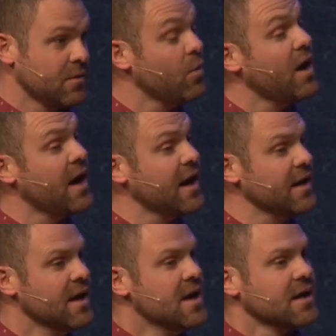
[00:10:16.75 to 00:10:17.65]

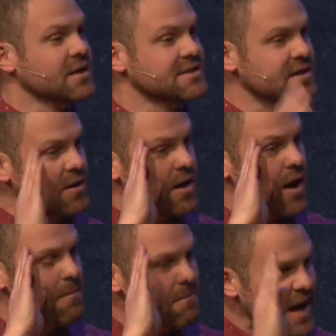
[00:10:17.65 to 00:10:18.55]
Why? Because the
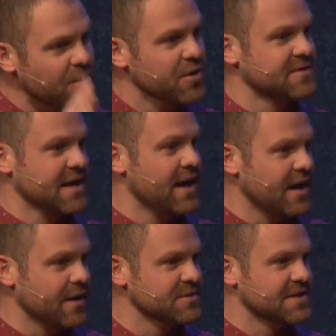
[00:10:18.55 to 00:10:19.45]
amount of
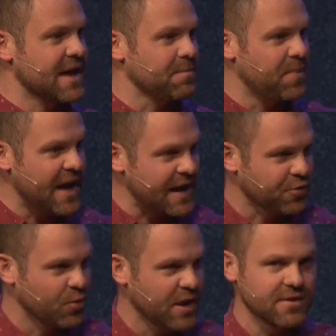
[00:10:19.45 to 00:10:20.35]
times that
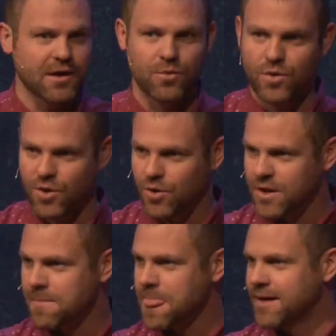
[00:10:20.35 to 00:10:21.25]
pathway, that
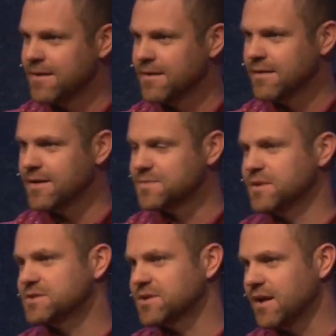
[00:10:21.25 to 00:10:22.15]
road, has
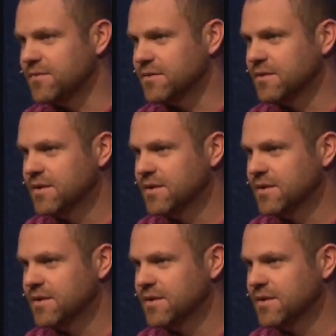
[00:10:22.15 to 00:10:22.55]
been traveled.